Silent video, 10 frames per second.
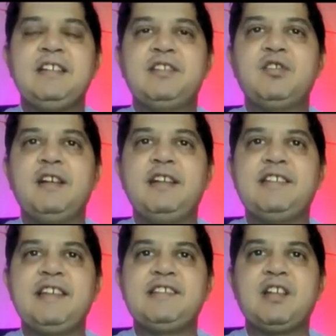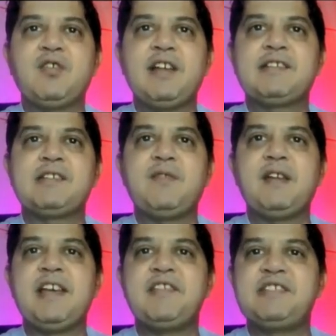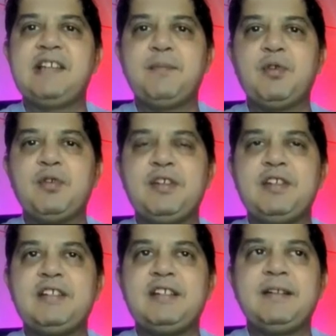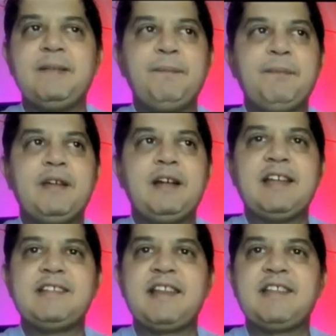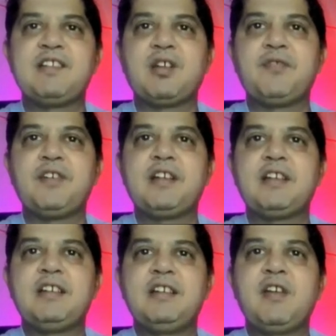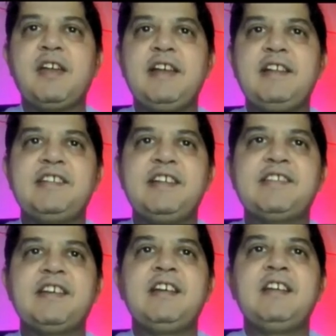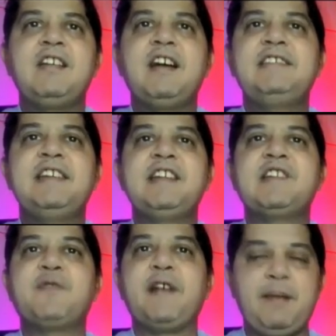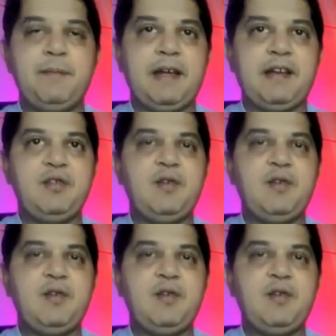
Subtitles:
So it says that, okay, someone has jumped over here, and as a result of it, okay, it says, I think it's fighting back. You